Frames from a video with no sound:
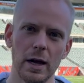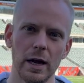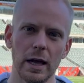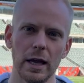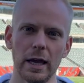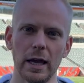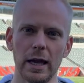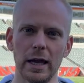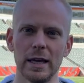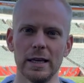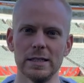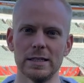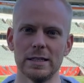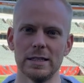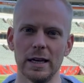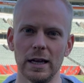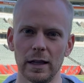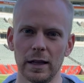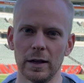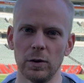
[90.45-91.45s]
He's
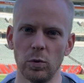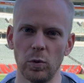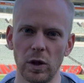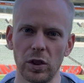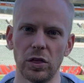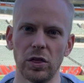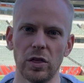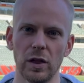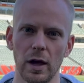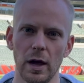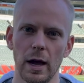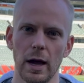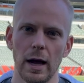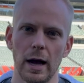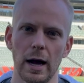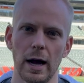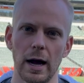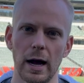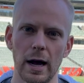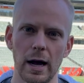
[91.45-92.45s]
dealing with,
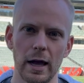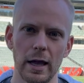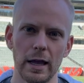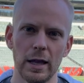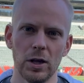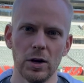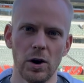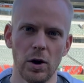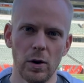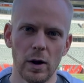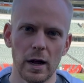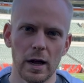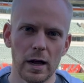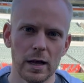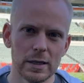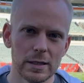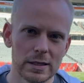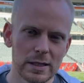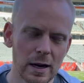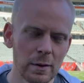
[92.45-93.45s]
uh, you know, uh,
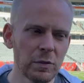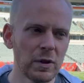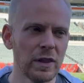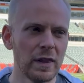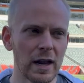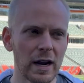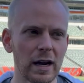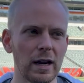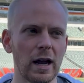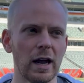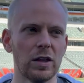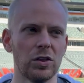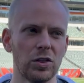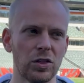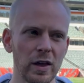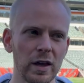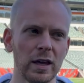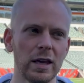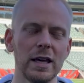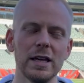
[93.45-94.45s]
something that I, I,
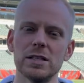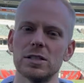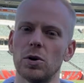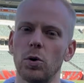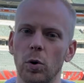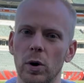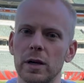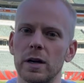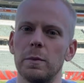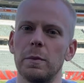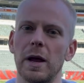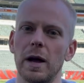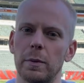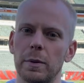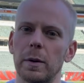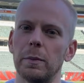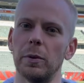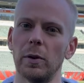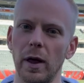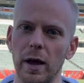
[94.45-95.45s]
think he's going to be able
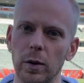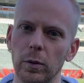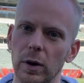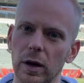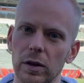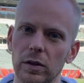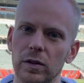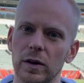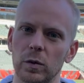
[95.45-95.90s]
to play with.